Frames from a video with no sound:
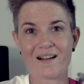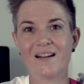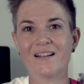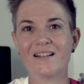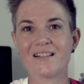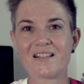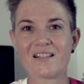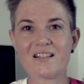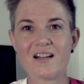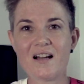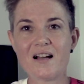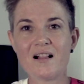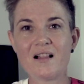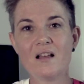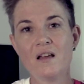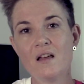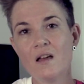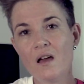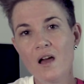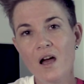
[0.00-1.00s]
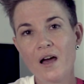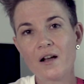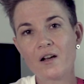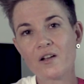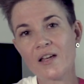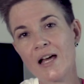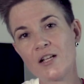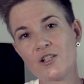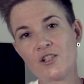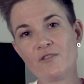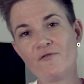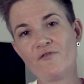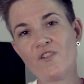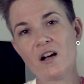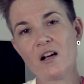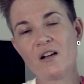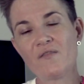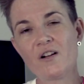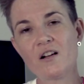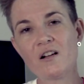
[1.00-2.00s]
kind of style, and I'll catch you
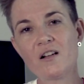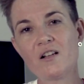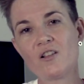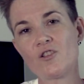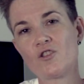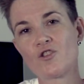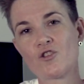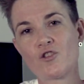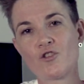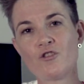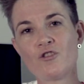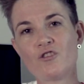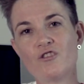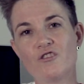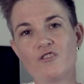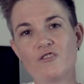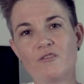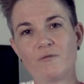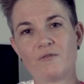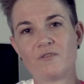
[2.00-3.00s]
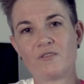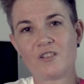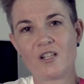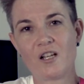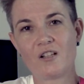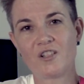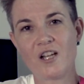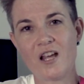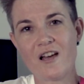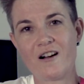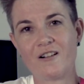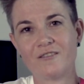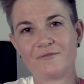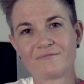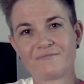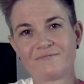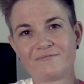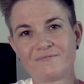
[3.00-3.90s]
very, very soon. Ciao, ciao.